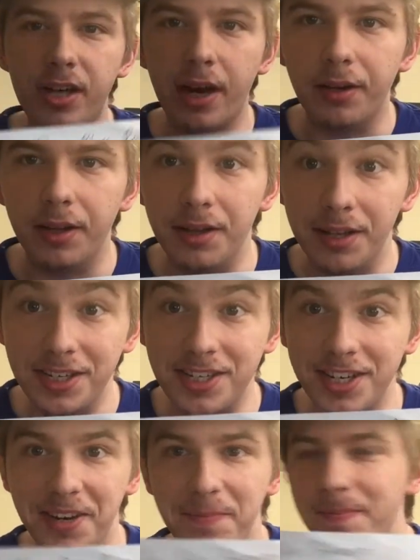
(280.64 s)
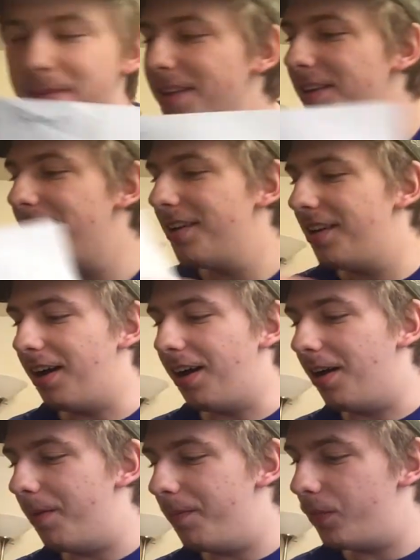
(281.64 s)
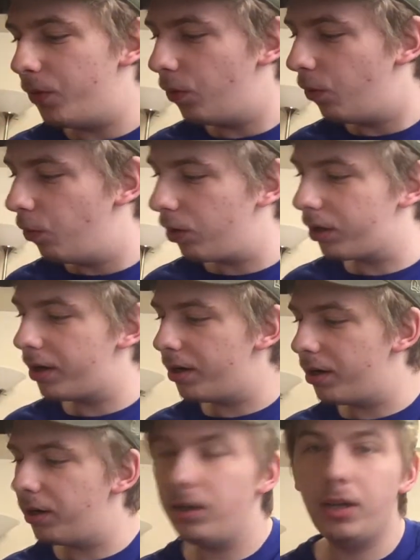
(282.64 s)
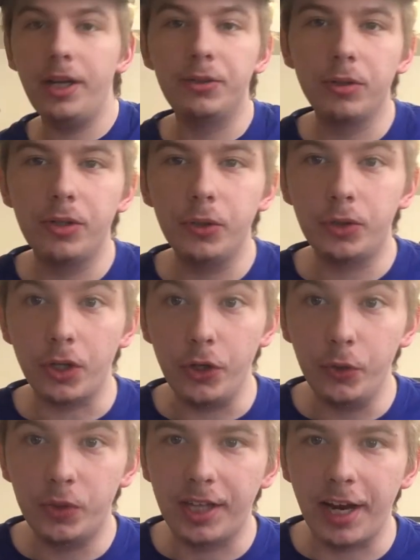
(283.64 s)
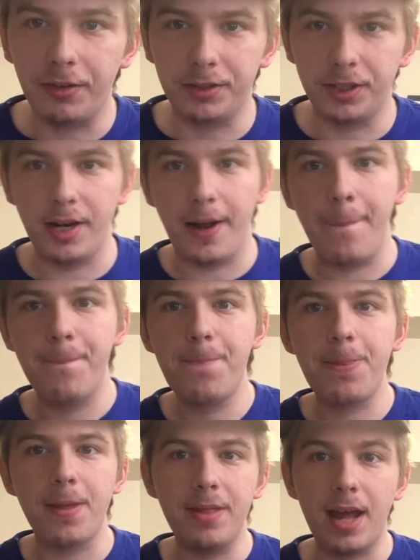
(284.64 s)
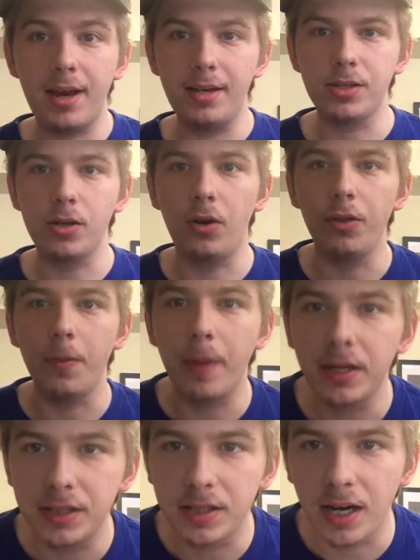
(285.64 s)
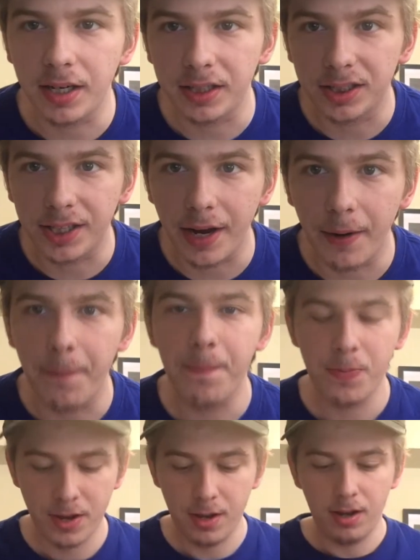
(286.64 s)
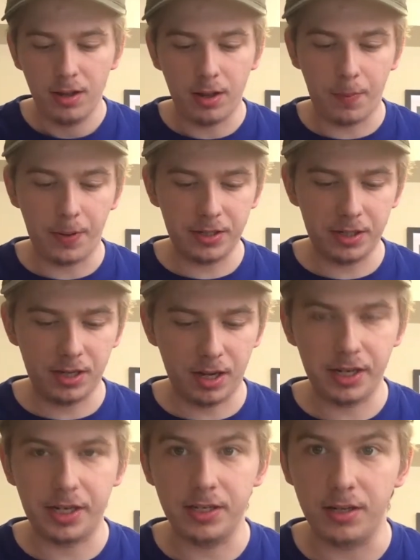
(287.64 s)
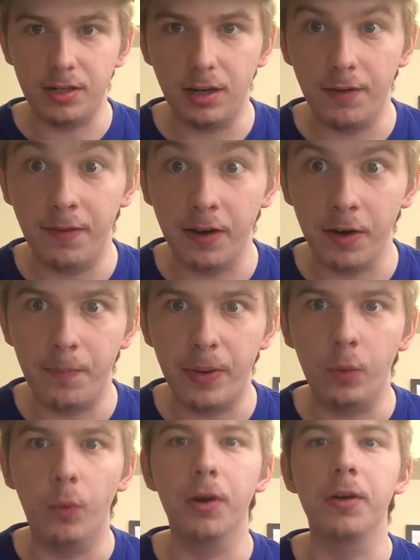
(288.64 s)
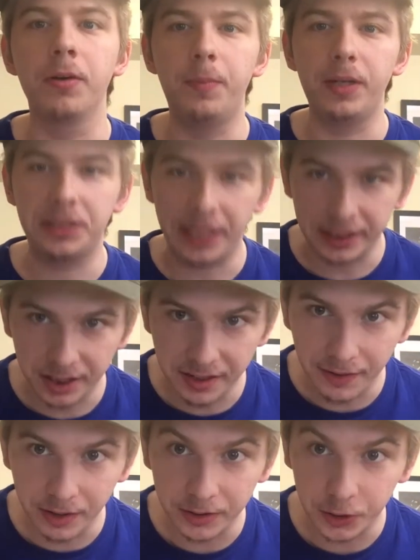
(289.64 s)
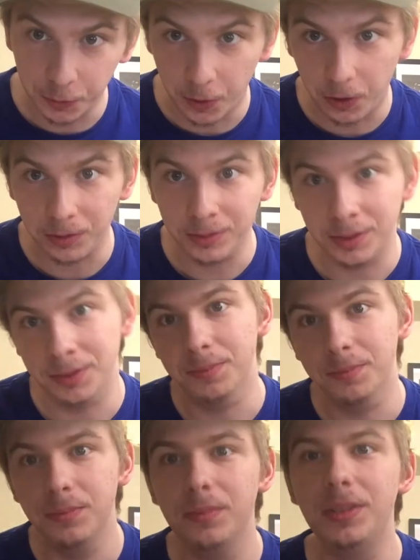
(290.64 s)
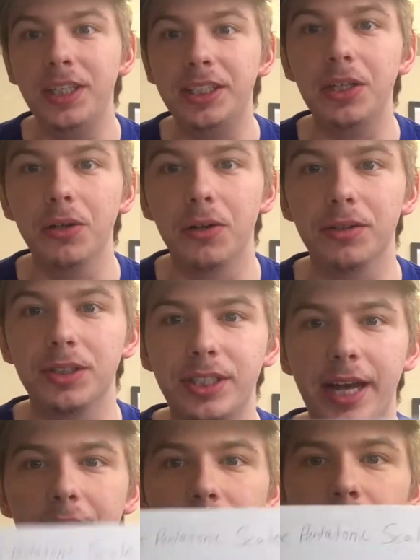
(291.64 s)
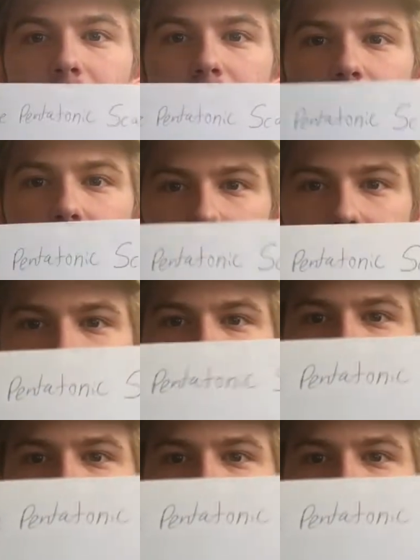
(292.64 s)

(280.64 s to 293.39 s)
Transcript: scary than they seem, we're going to introduce a new scale today, and that is called the pentatonic scale. Now, pentatonic is a very big word, but it's actually a very small and easy to learn scale. So this is